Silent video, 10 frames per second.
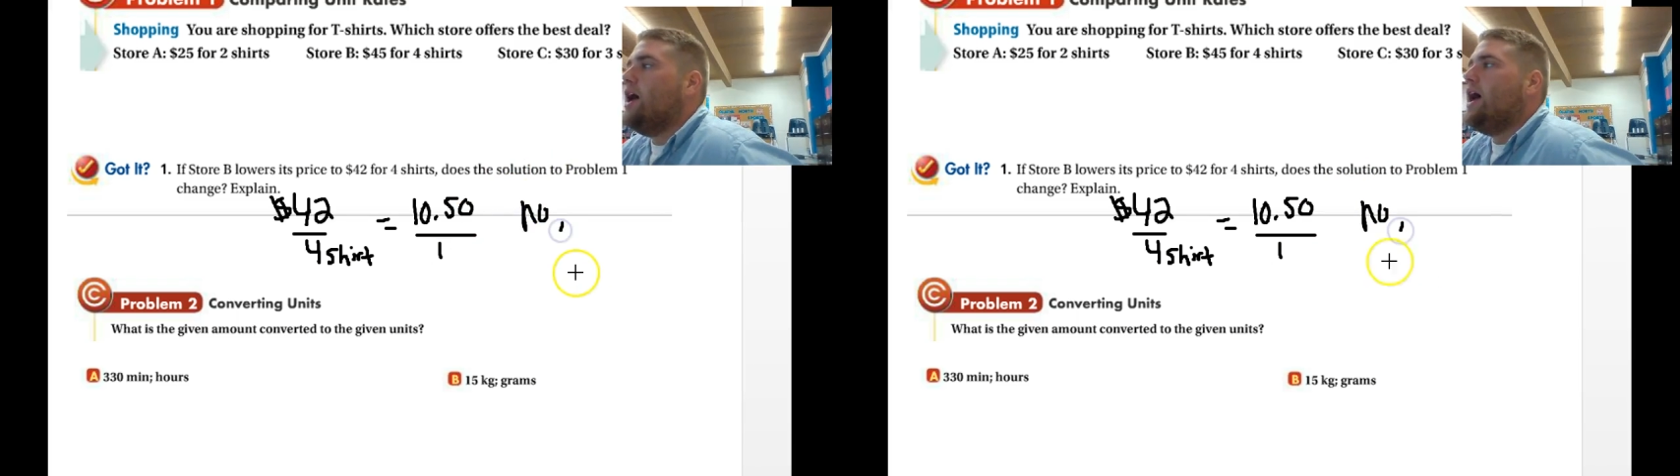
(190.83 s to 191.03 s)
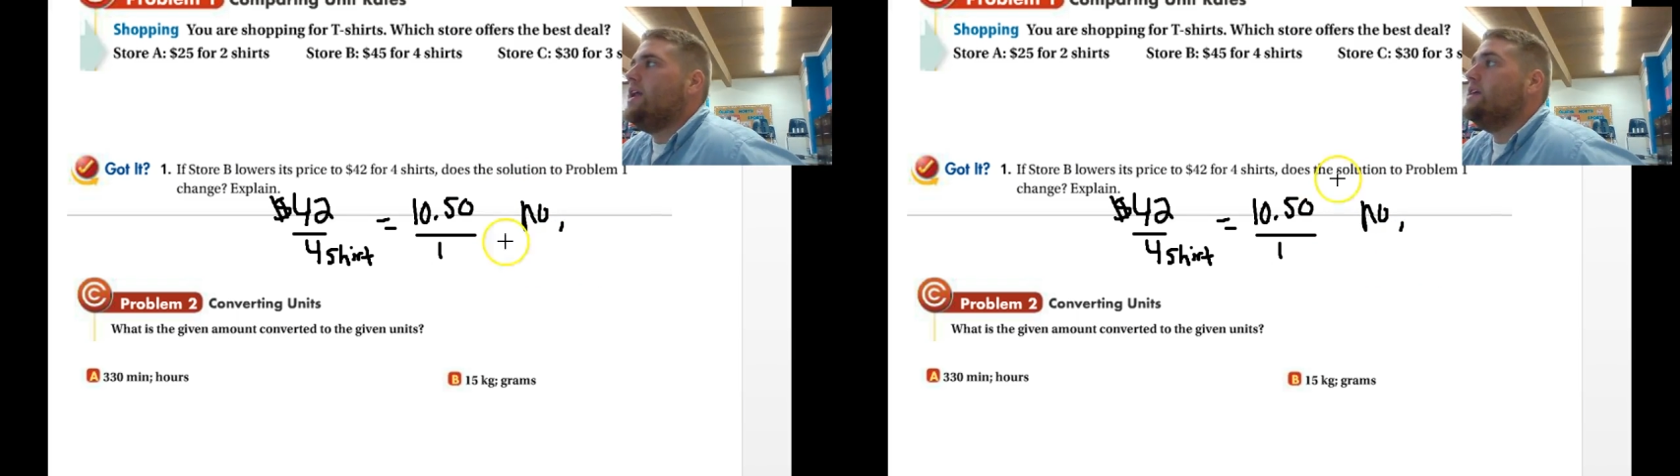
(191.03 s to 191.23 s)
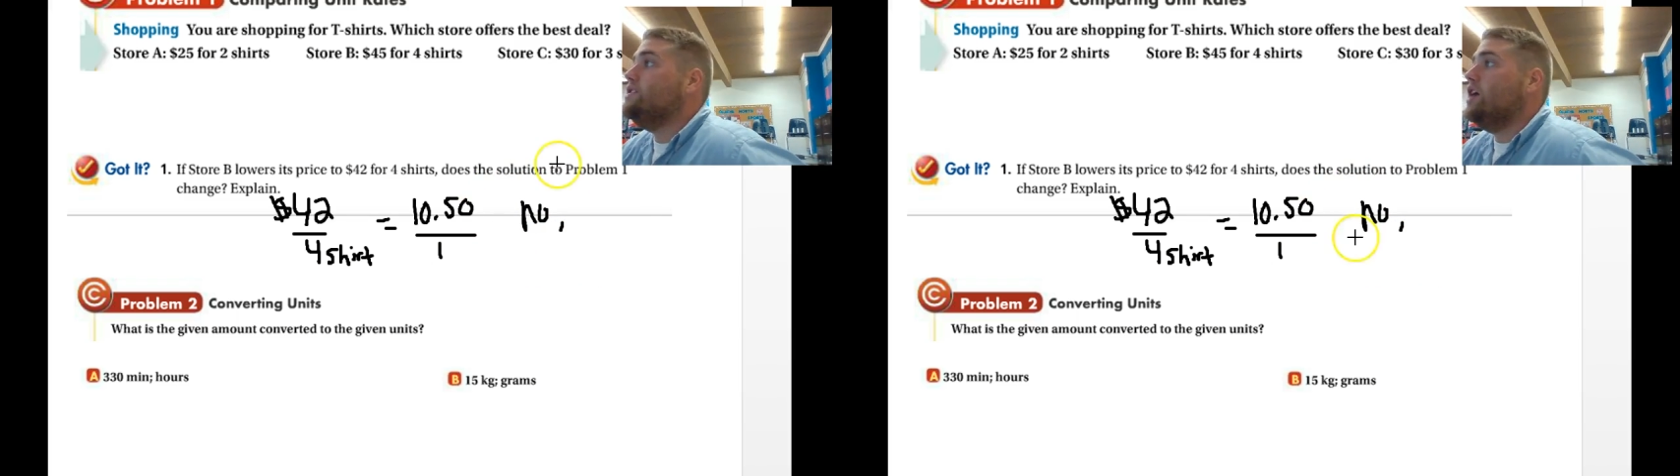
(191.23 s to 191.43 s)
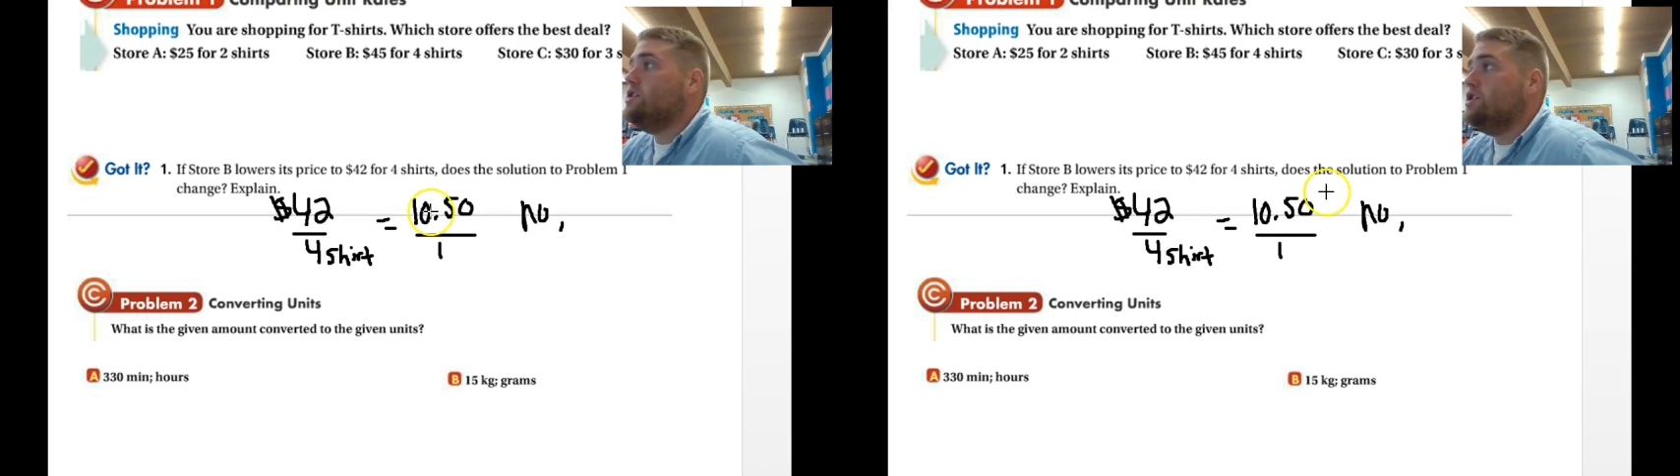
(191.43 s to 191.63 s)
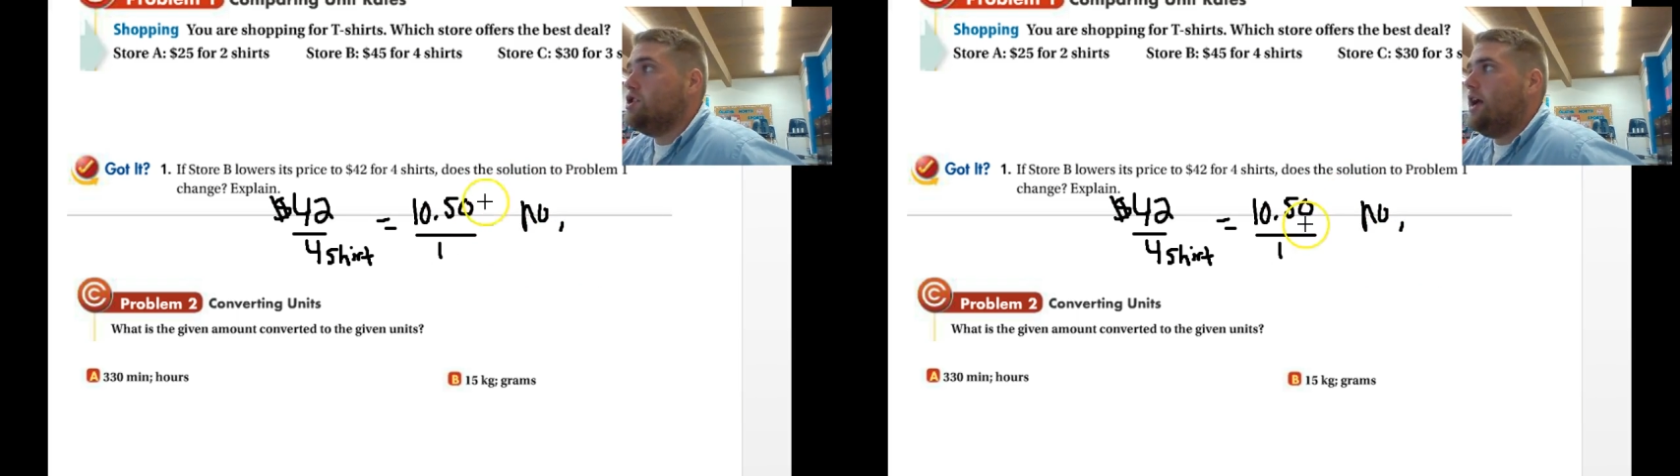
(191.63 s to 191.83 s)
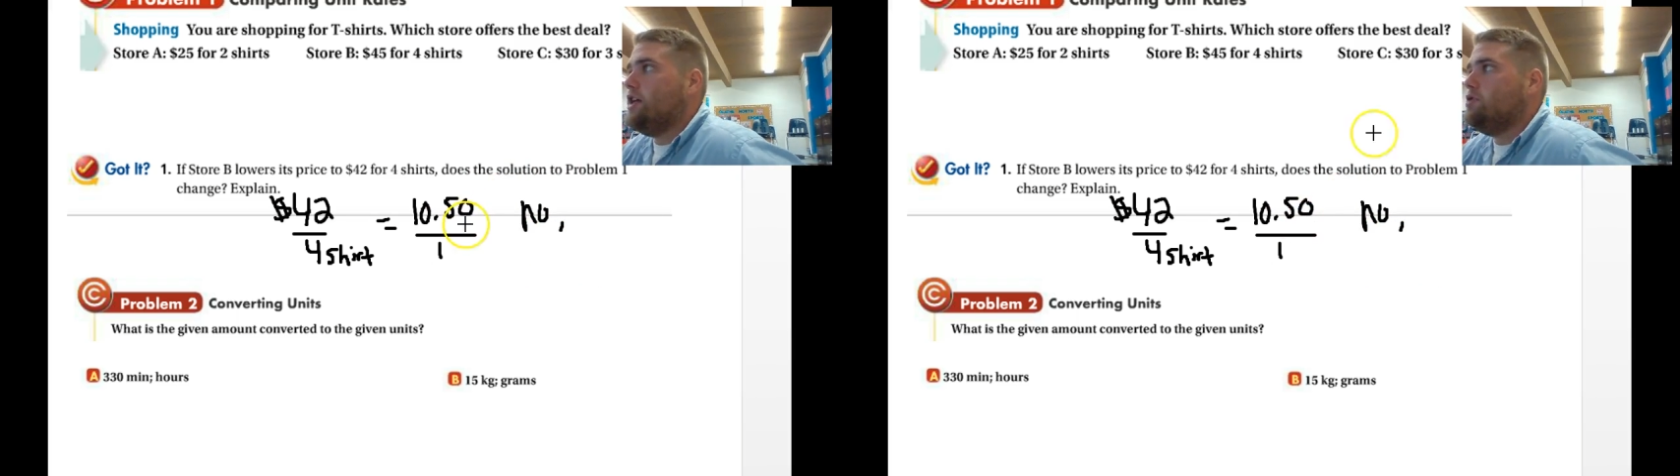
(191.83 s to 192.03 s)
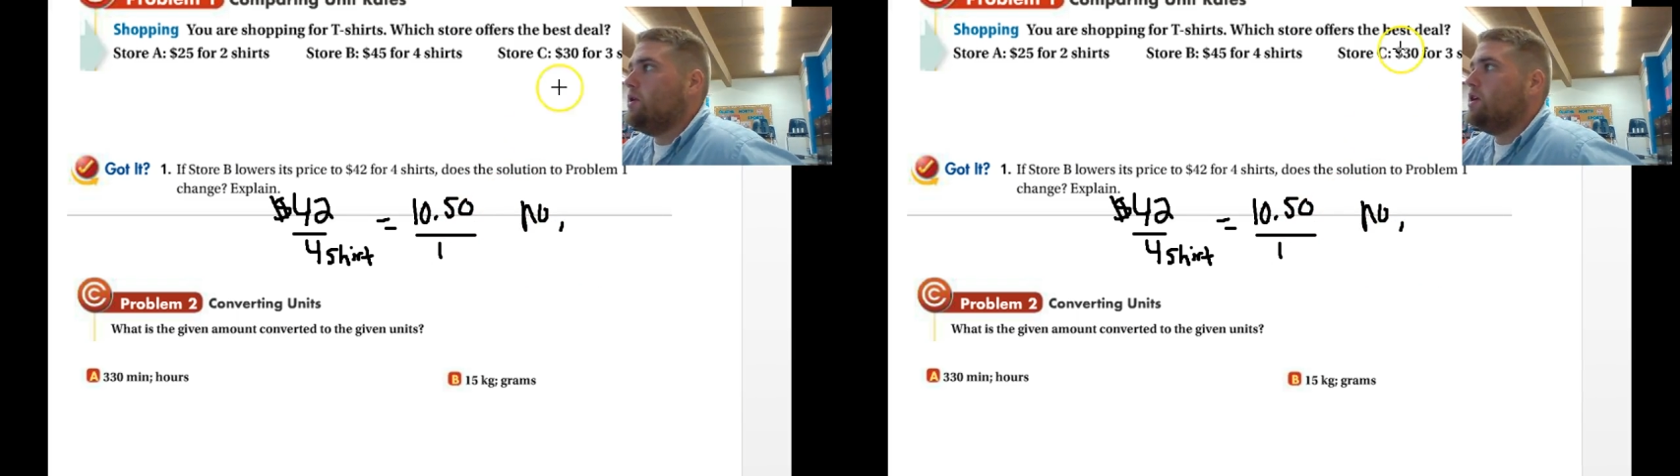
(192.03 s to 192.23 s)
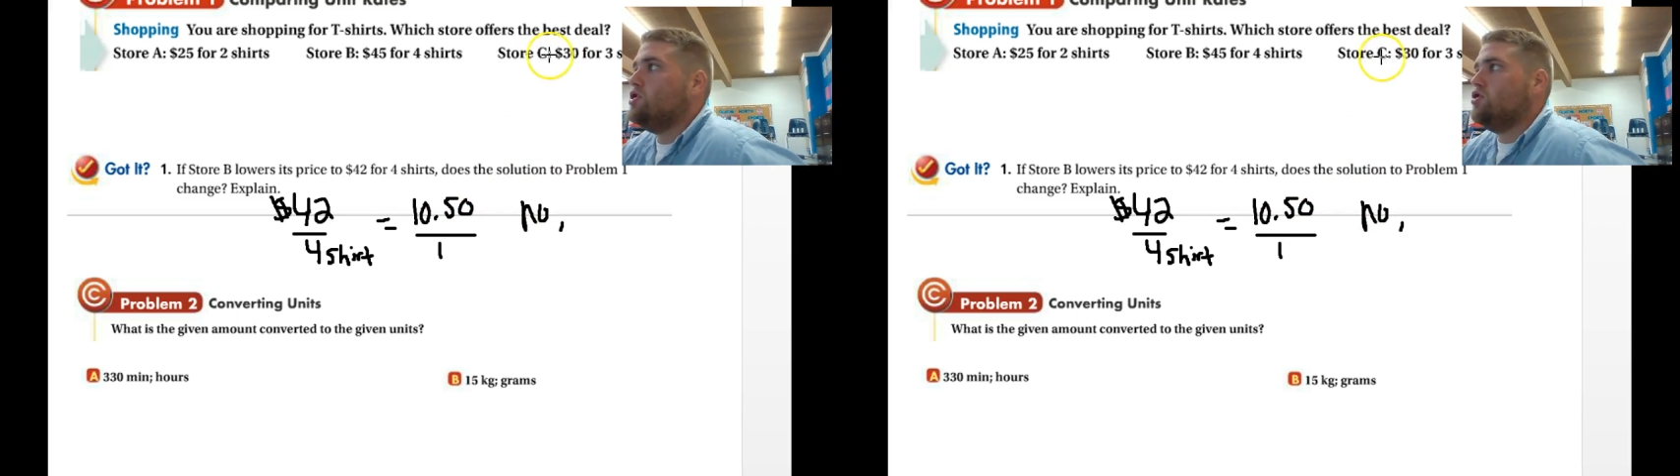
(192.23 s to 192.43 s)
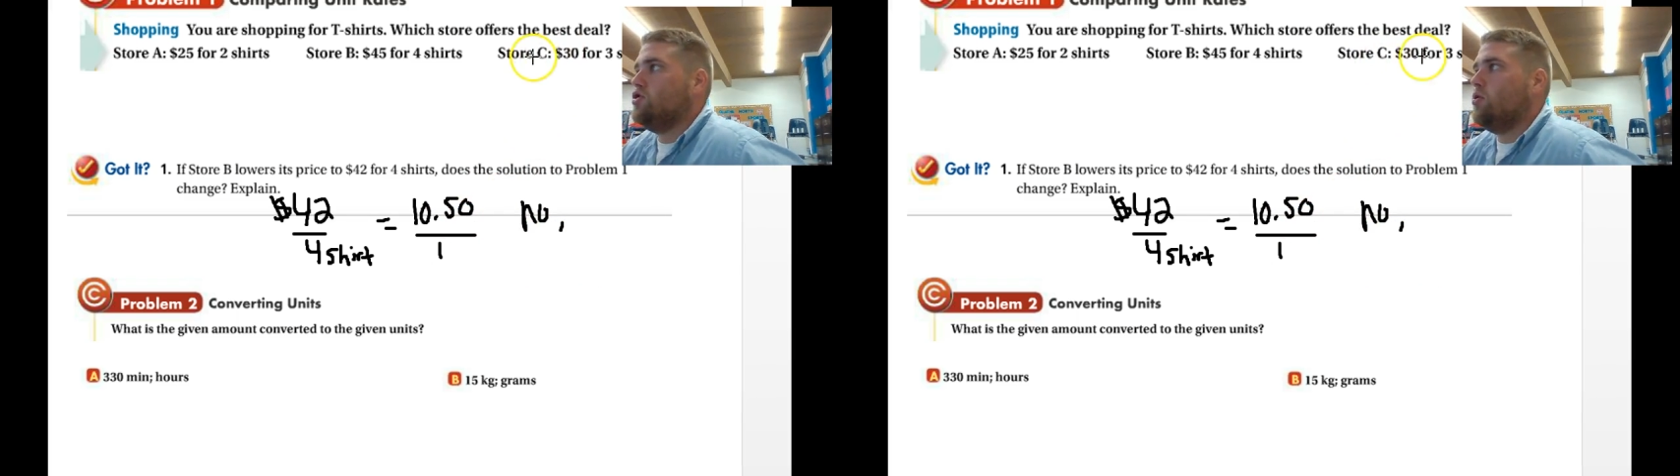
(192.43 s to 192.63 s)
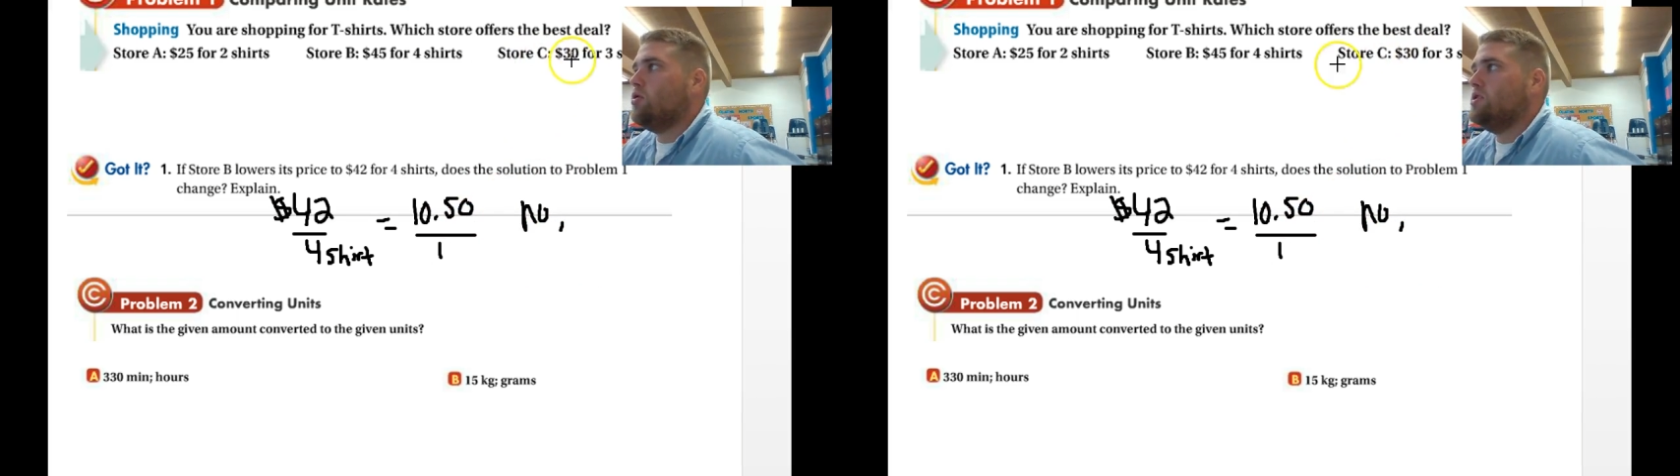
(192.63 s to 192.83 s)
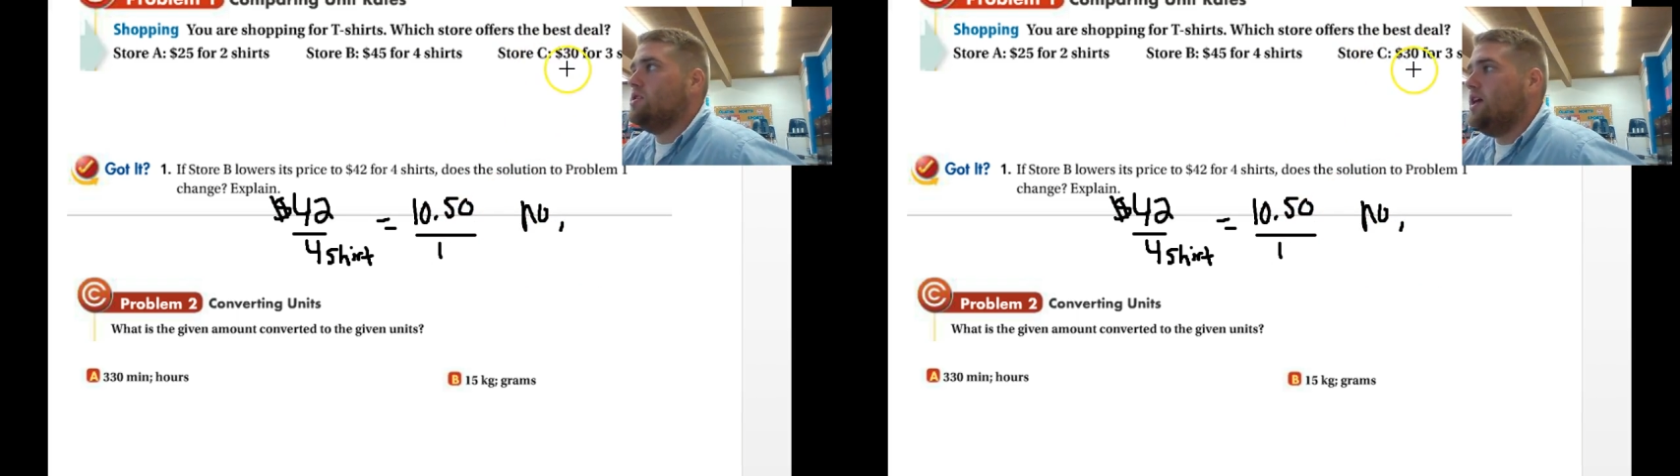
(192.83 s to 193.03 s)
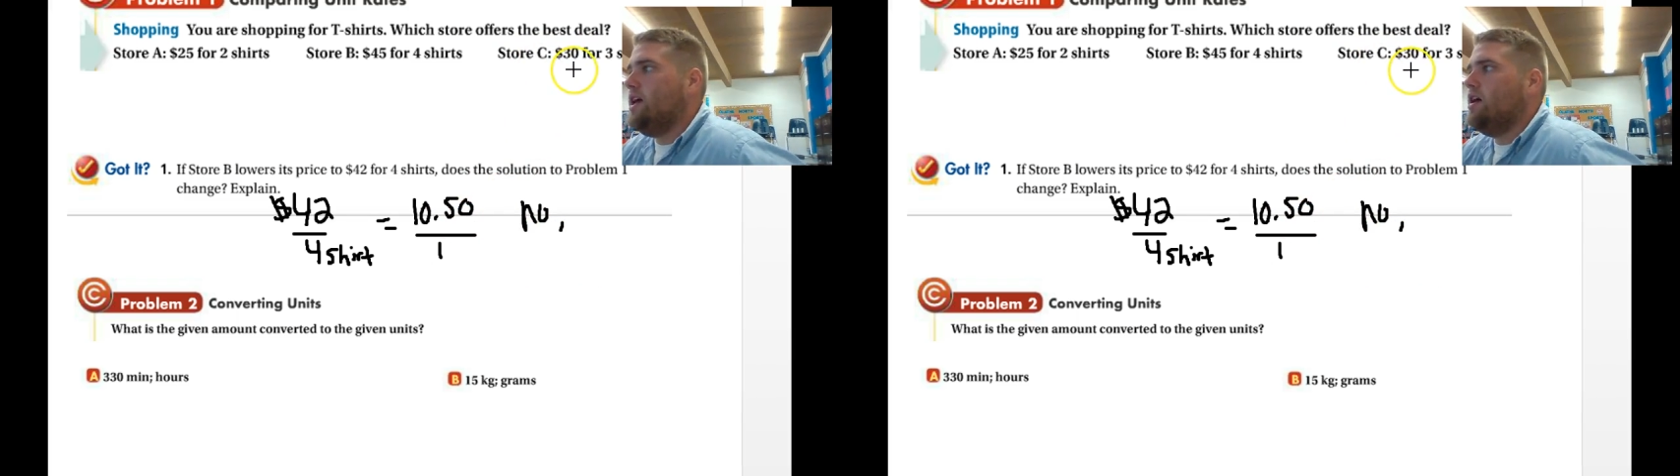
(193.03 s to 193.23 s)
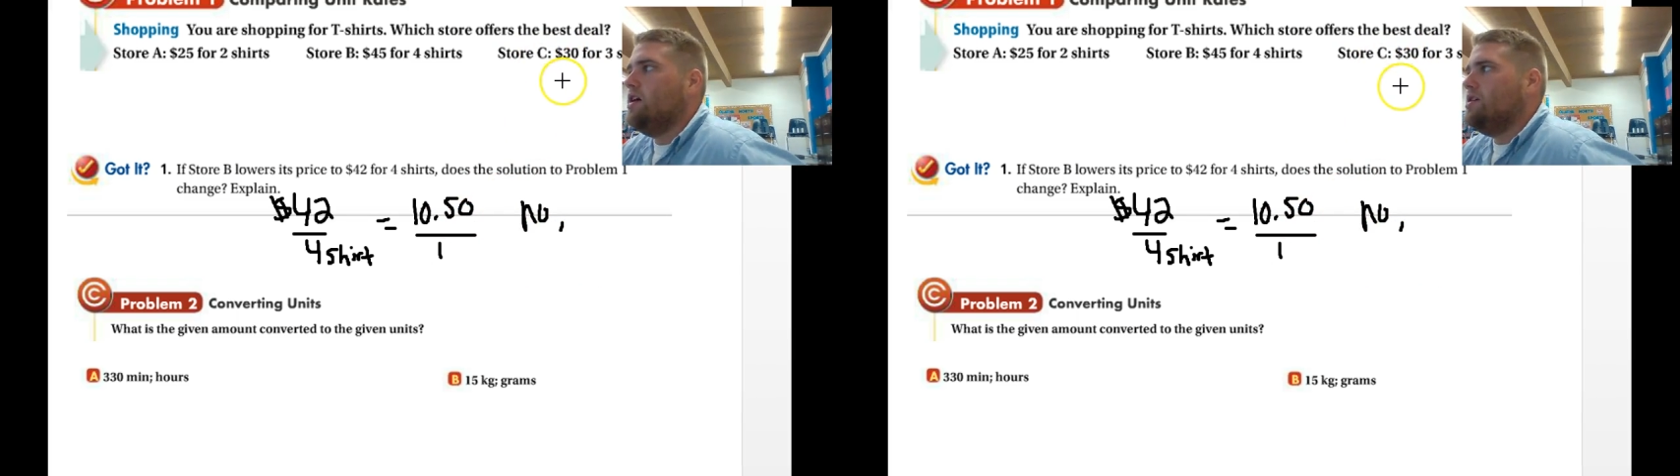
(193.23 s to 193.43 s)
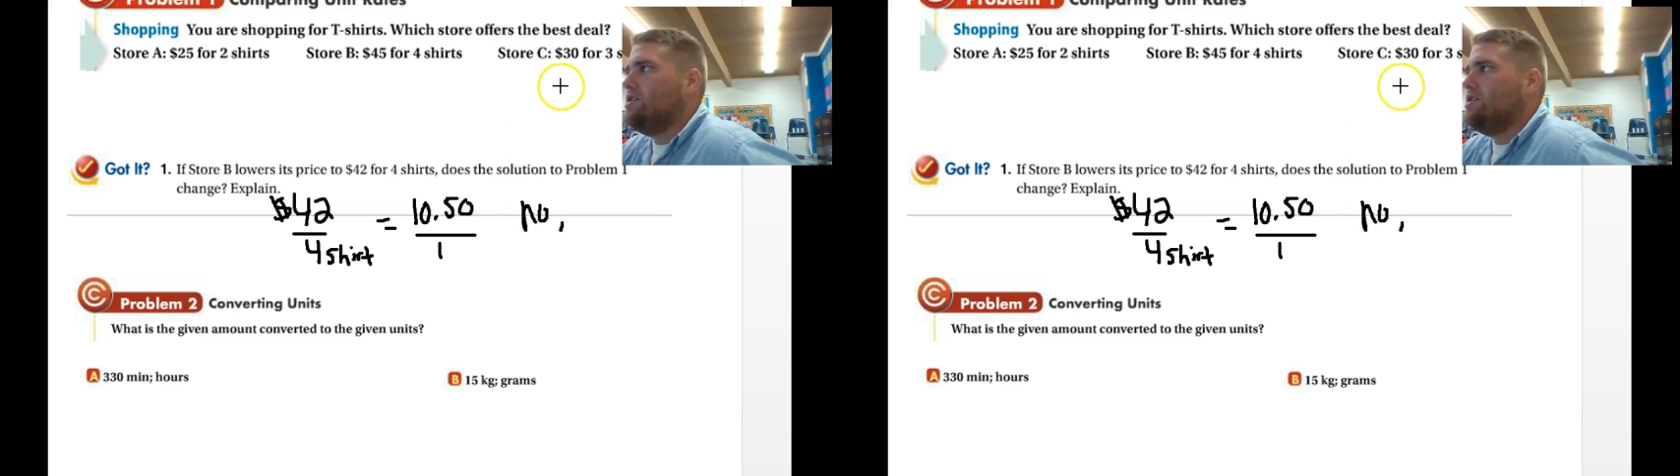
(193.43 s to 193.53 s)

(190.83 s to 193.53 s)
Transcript: and it doesn't change because store C